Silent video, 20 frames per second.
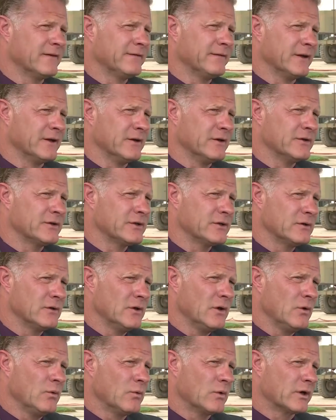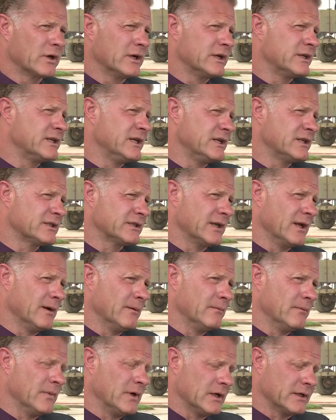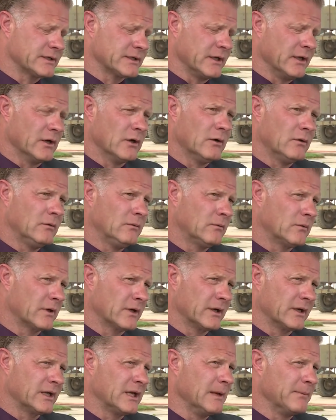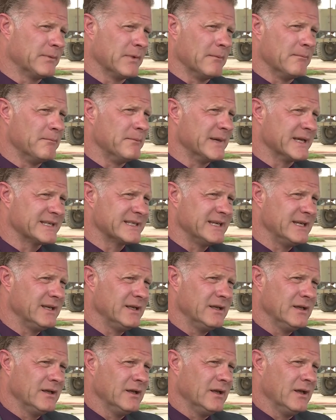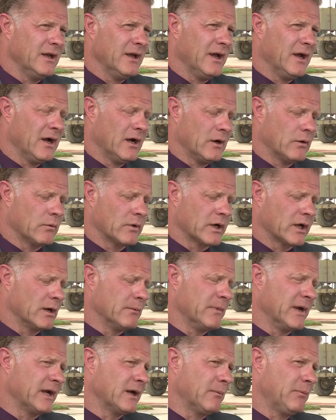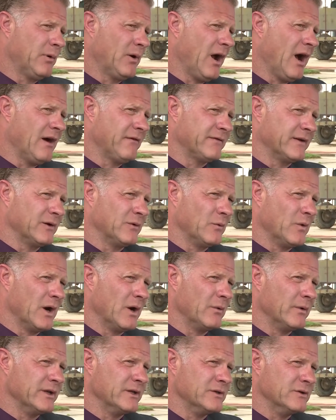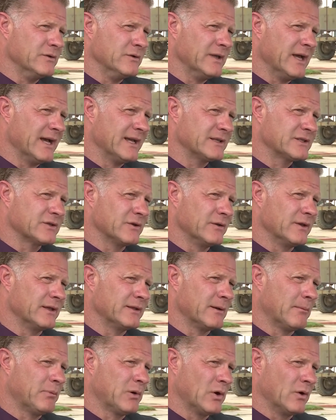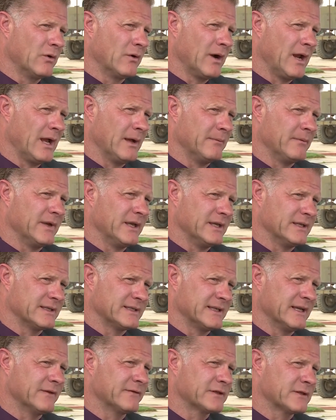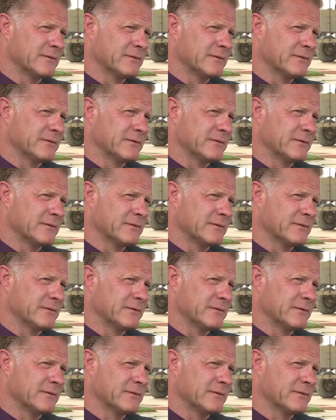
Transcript: offenders, we're going to teach them a skill, we're going to keep them busy, uh, we're going to make a profit while we do that so that the program is self